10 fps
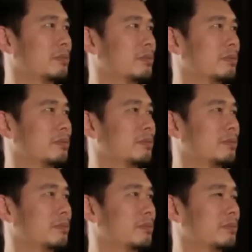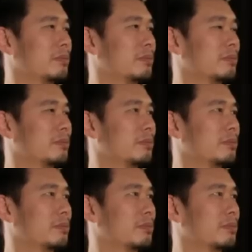
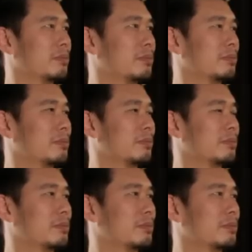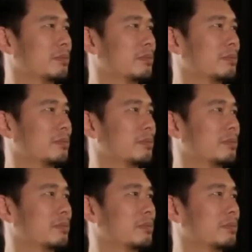
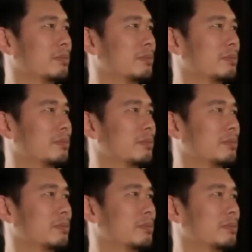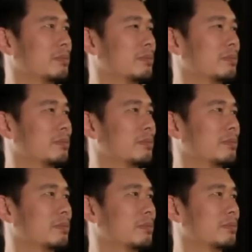
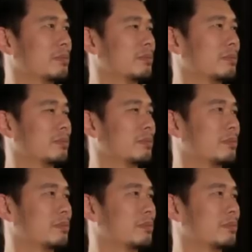The person shown says nothing.